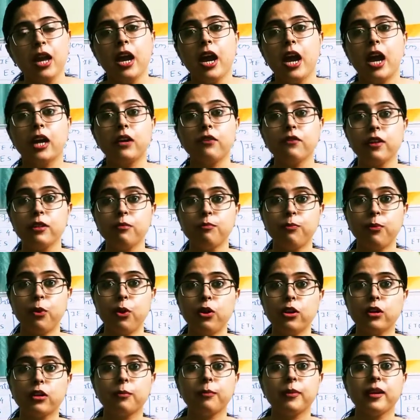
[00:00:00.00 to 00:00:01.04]
and when
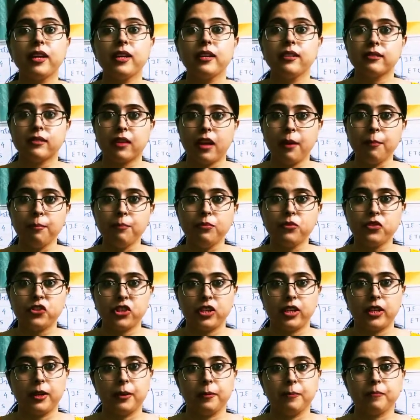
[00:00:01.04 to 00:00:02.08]
port B is
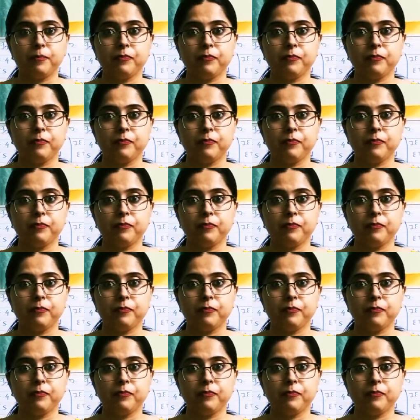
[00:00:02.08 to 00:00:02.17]
empty,